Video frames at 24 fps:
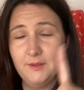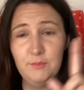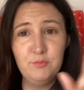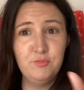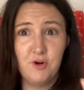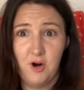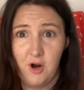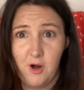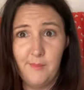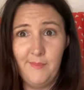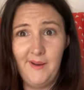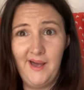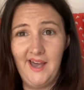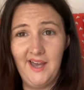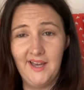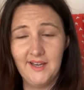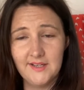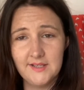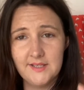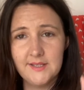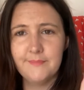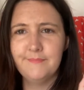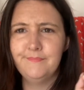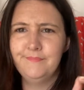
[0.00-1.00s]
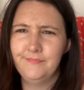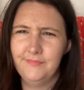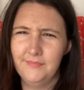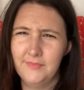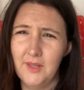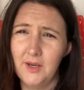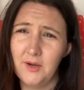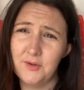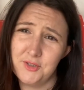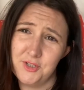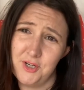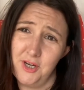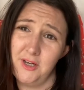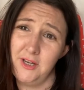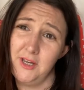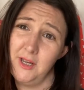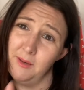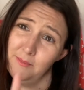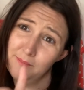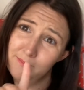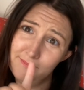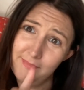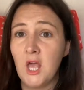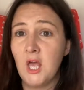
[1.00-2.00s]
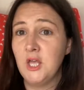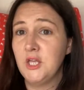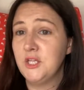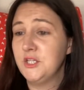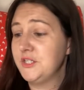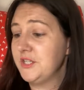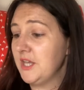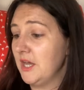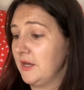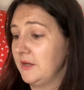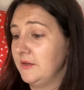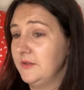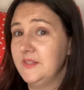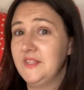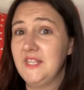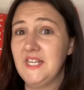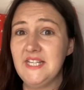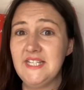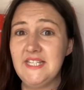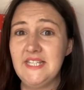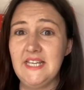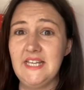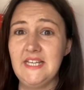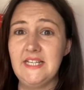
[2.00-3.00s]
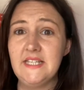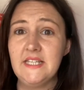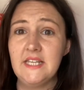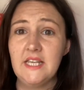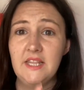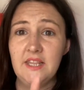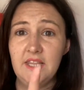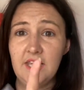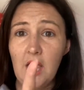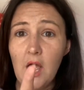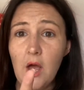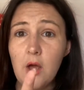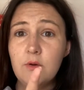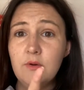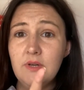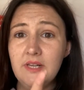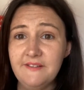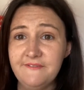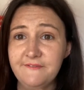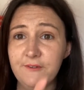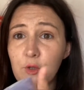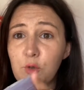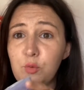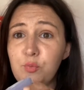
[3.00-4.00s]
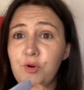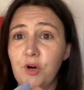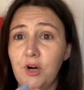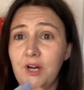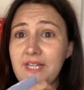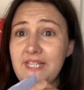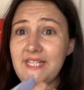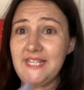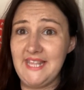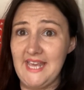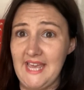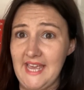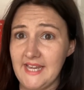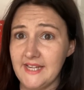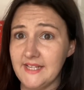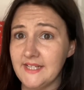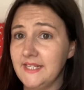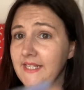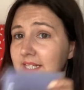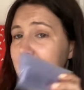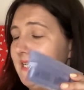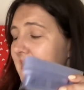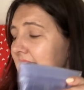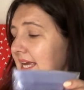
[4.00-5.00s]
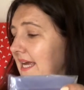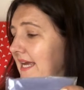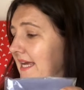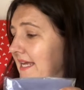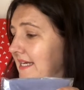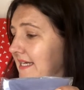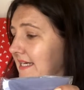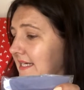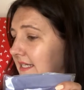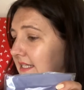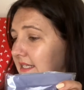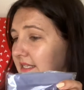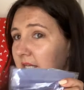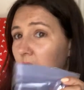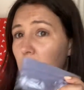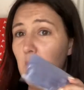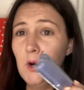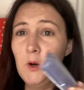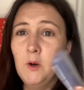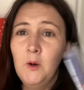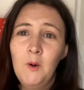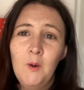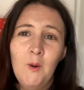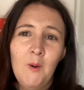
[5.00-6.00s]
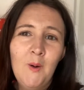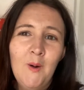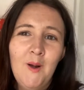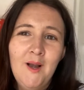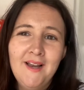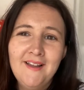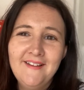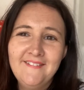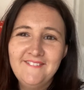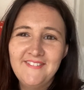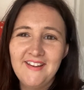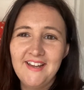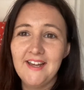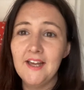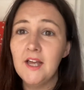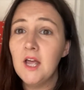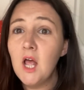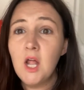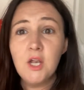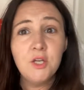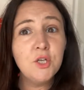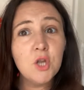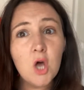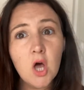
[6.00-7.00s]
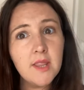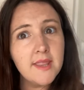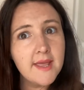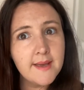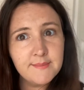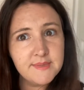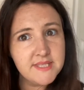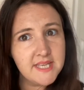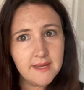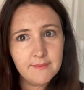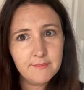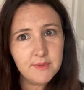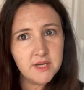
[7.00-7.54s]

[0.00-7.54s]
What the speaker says: bra packs. I'll show you. So this is the only full price thing in the whole of it. Not that I'm saying